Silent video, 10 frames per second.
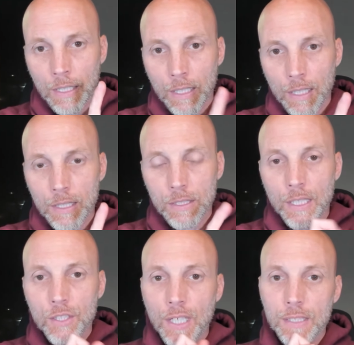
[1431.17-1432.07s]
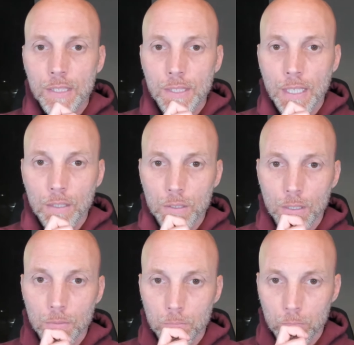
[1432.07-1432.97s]
he said, check this out, y'all.
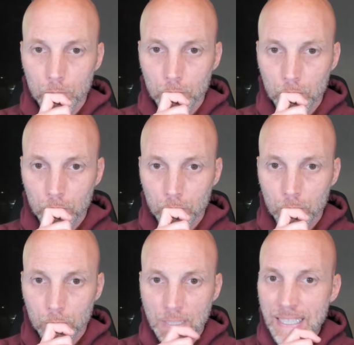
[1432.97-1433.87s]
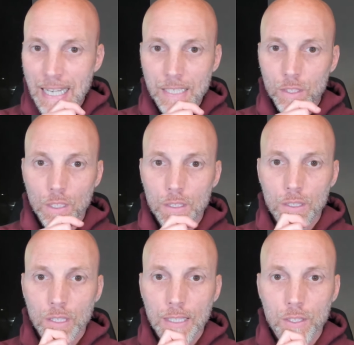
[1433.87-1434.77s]
He hadn't done
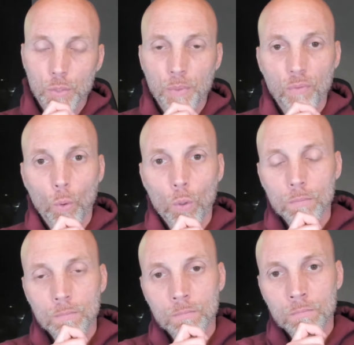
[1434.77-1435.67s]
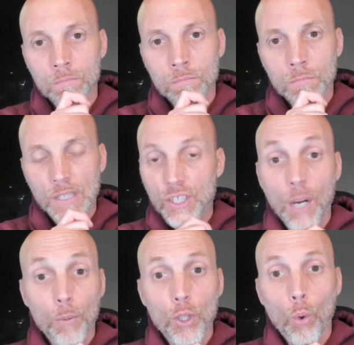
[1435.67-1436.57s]
this like this before. It's
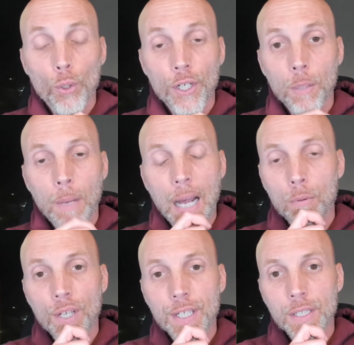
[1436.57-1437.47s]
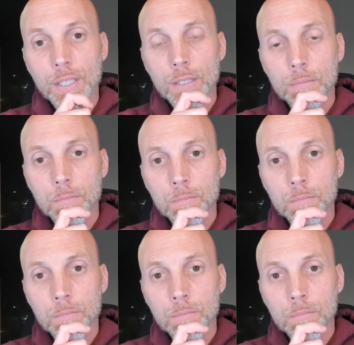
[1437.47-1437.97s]
not recorded in the Bible that he did.